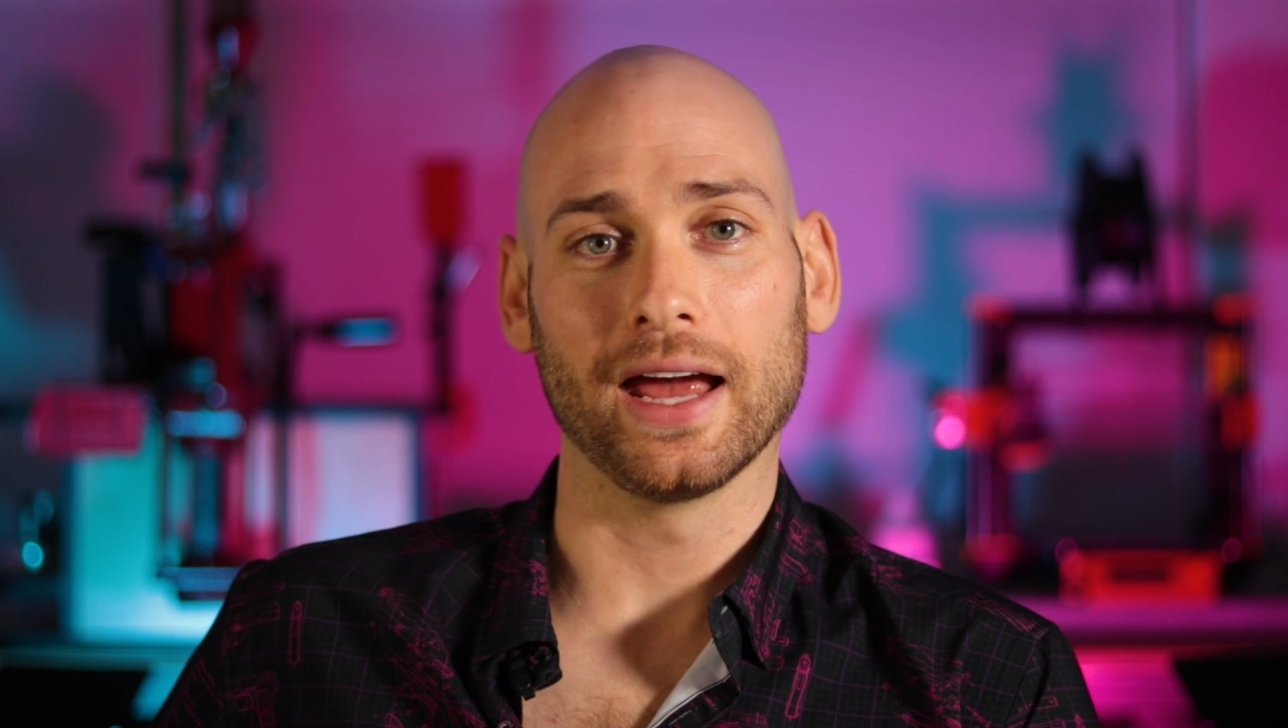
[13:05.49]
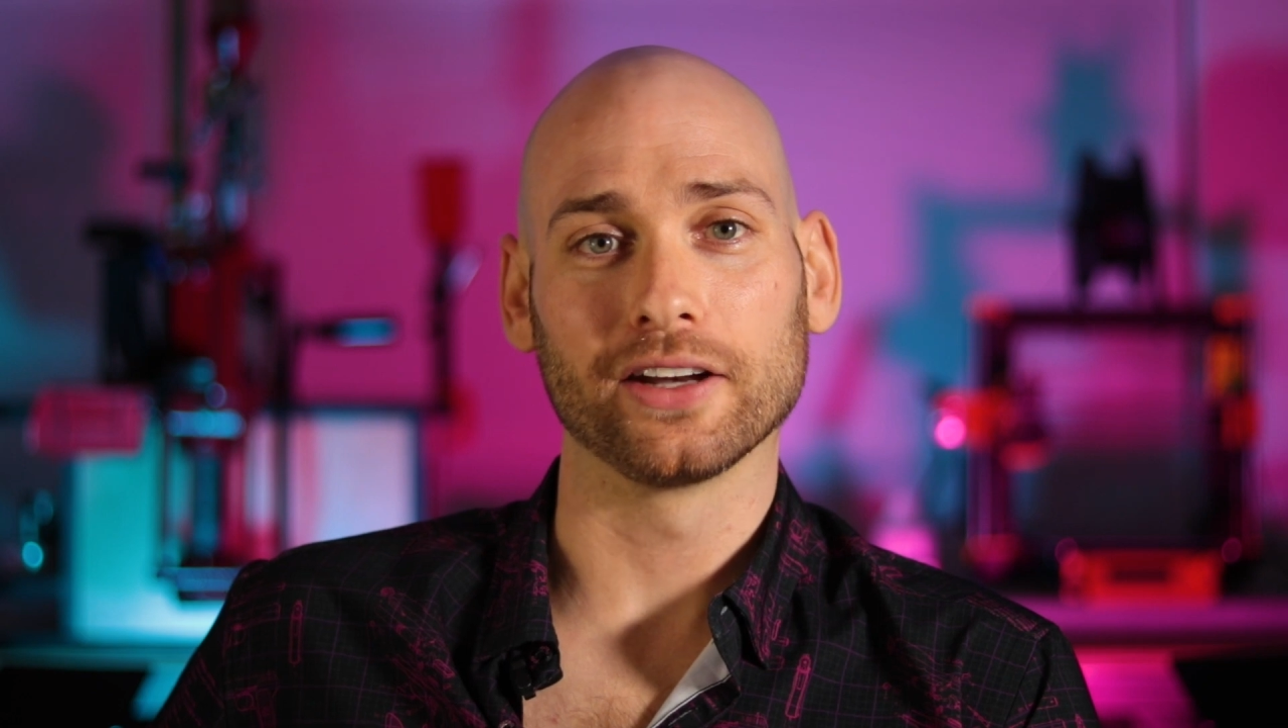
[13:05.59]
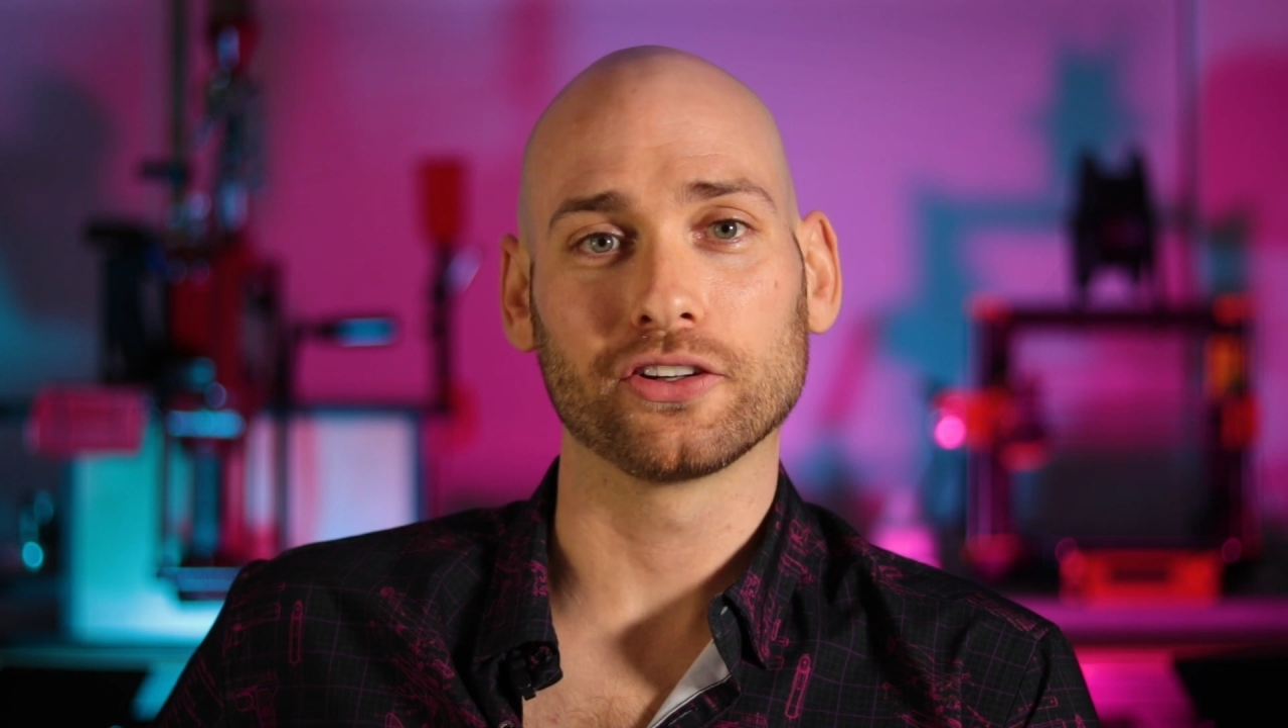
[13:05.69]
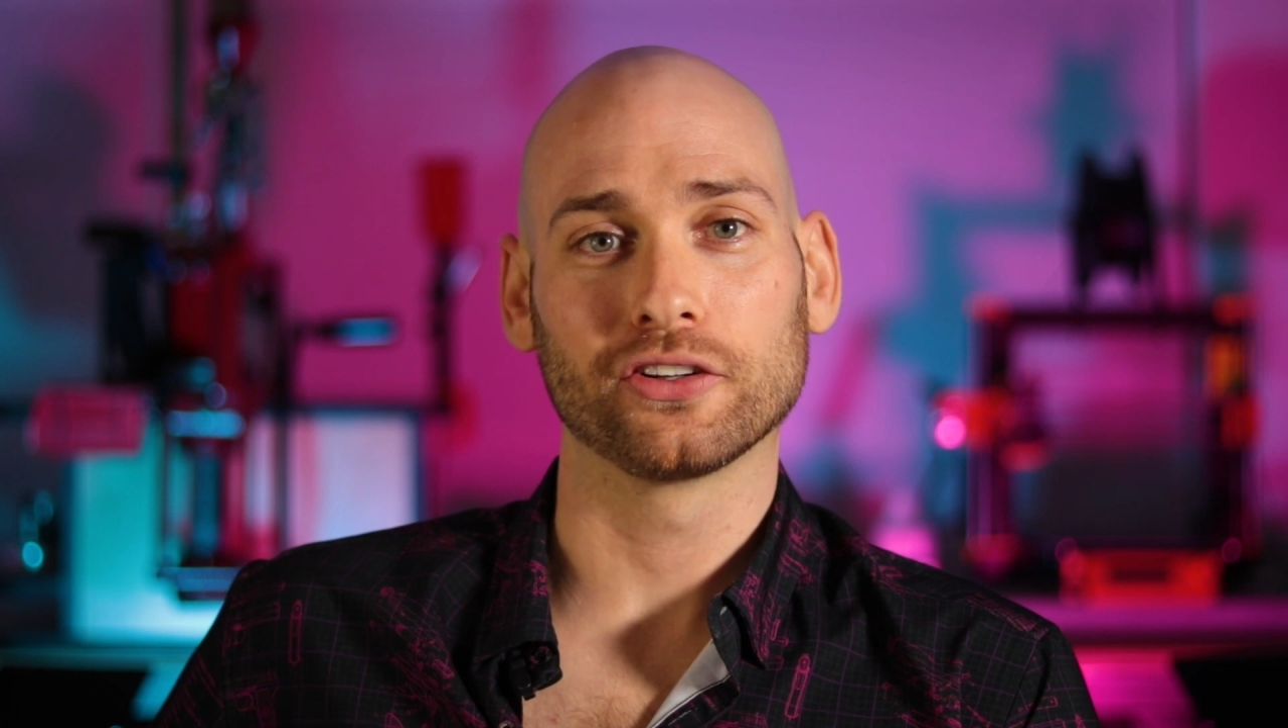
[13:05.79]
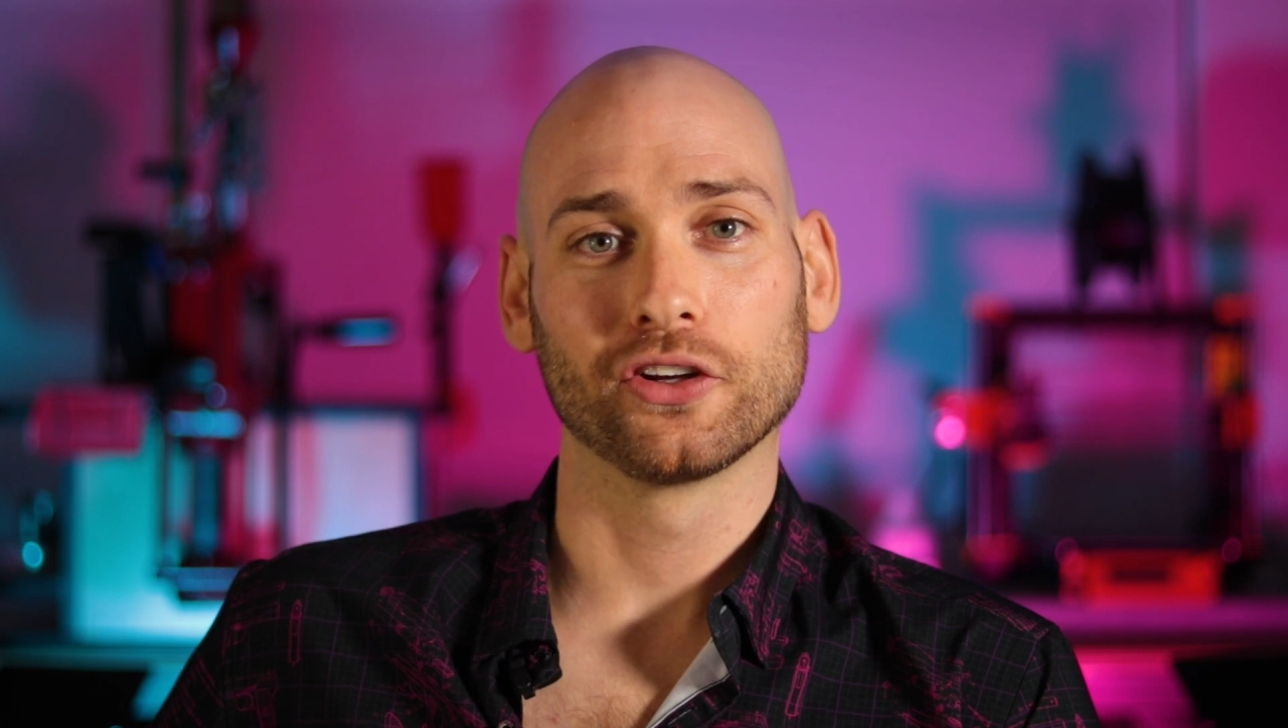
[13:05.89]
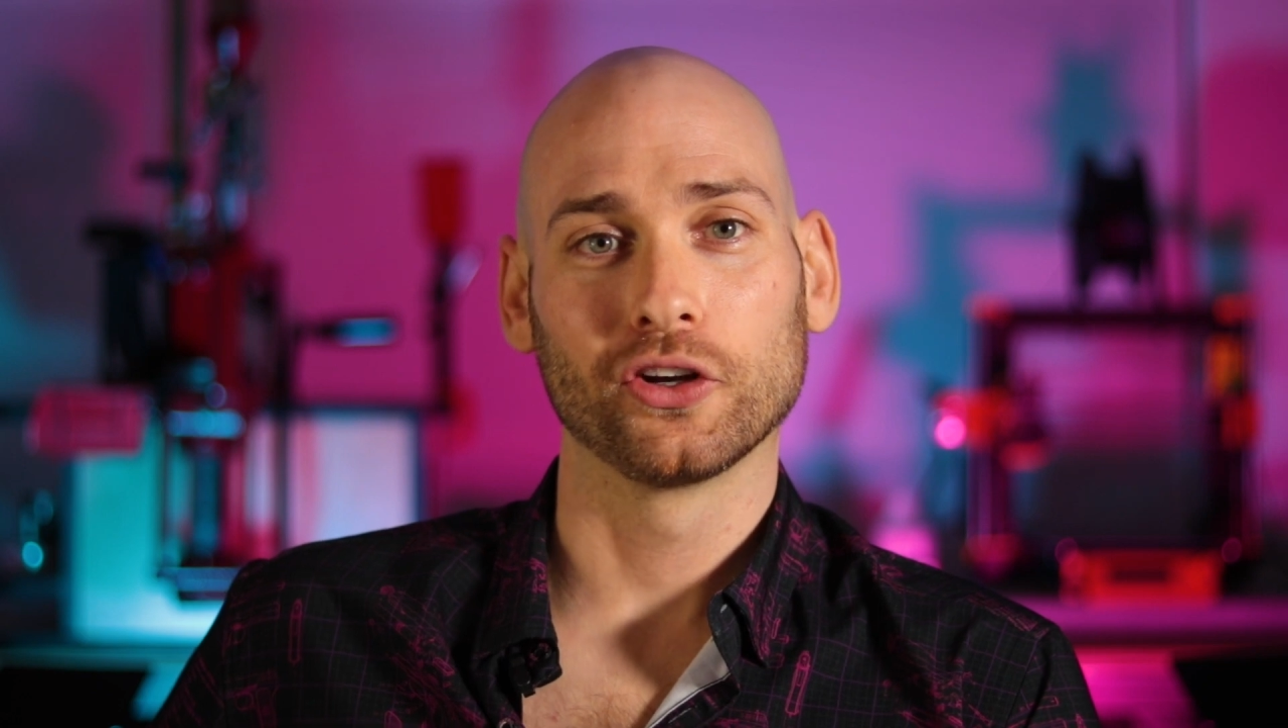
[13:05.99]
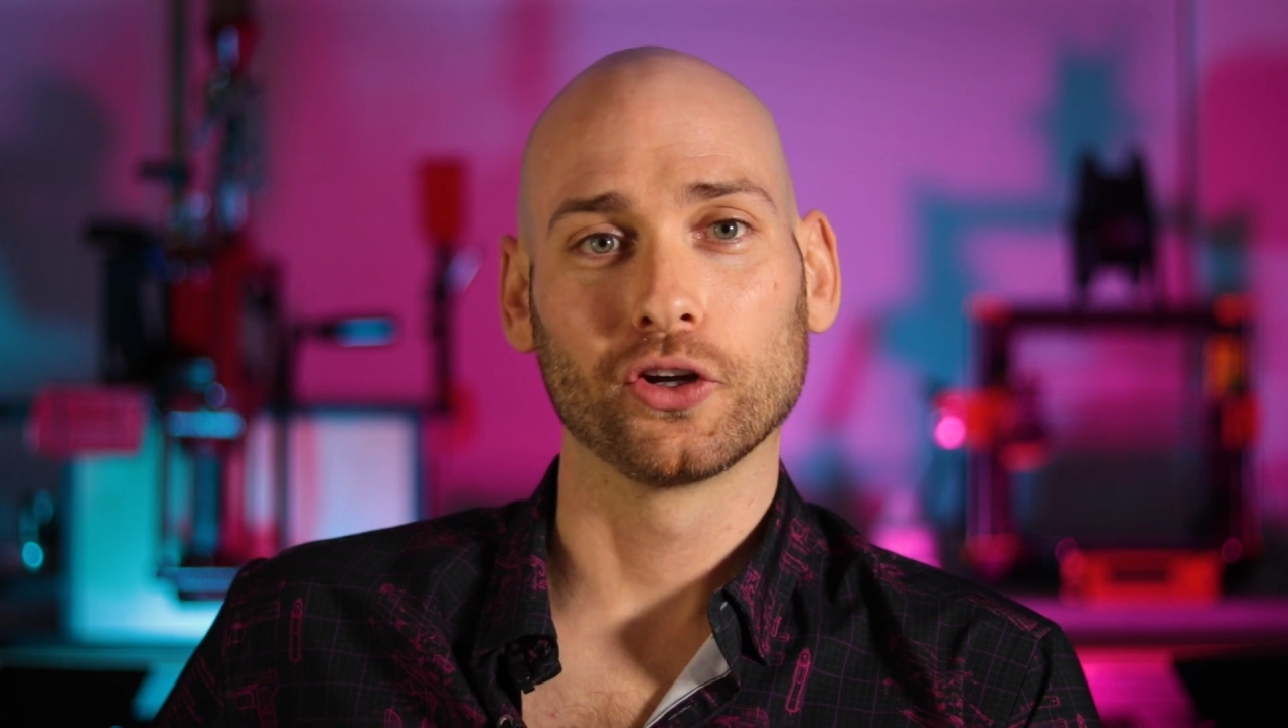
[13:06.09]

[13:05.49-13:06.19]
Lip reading: at